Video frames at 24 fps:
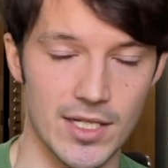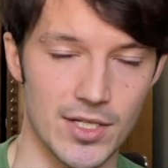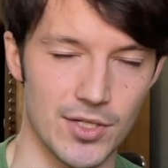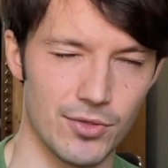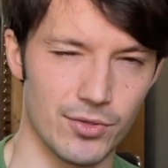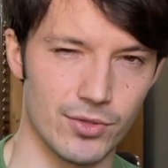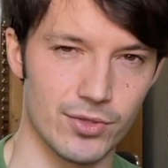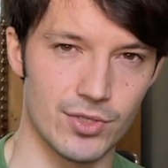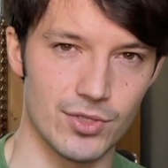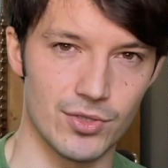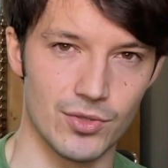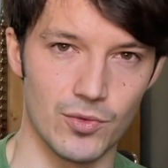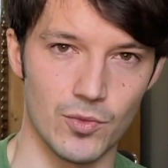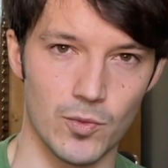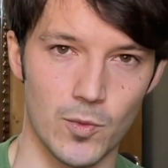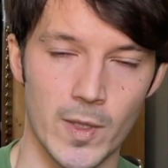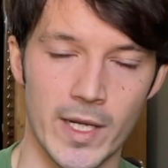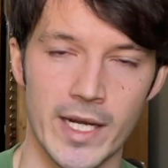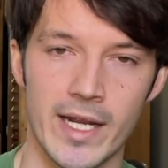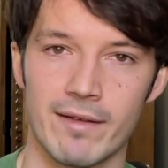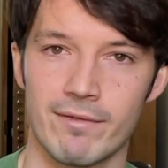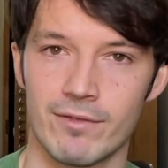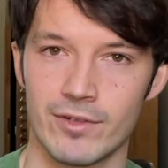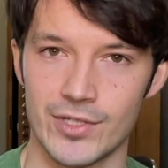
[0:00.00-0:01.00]
you'll do
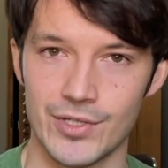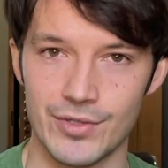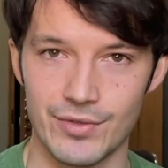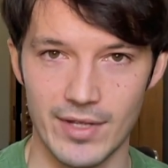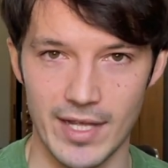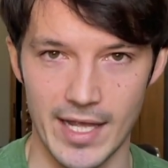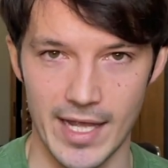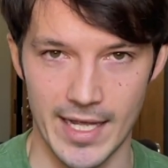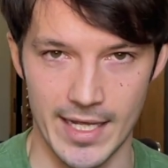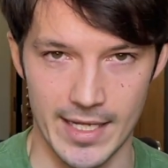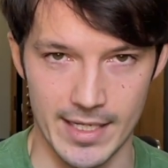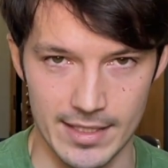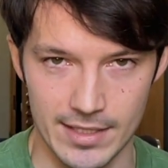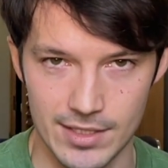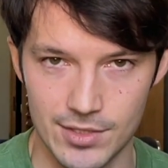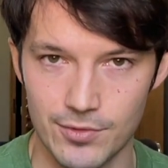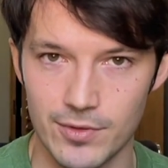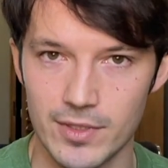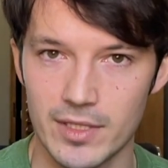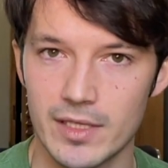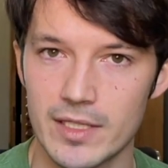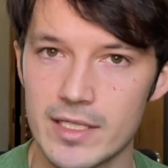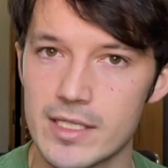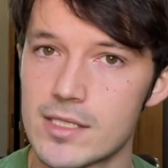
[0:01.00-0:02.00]
whatever you can to
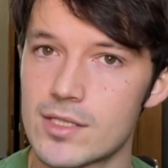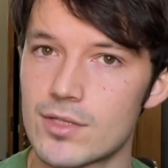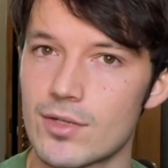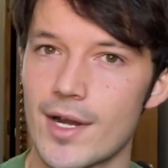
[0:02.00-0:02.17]
at least